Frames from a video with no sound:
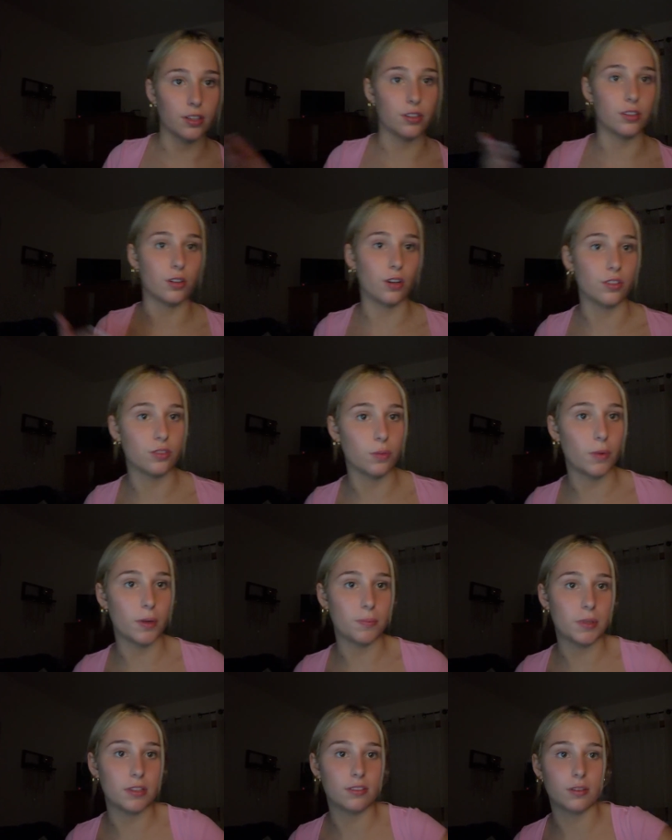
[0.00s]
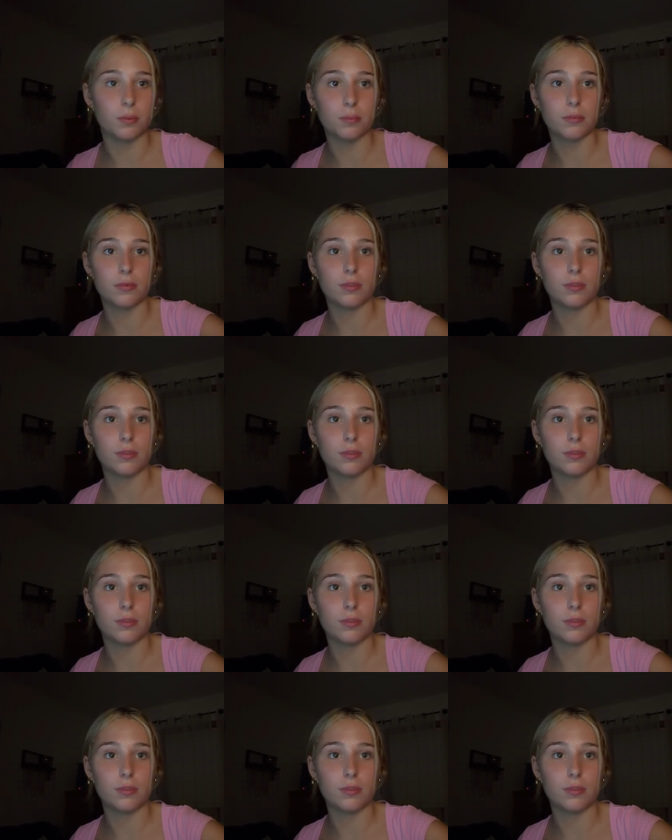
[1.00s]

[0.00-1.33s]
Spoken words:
and there also might be some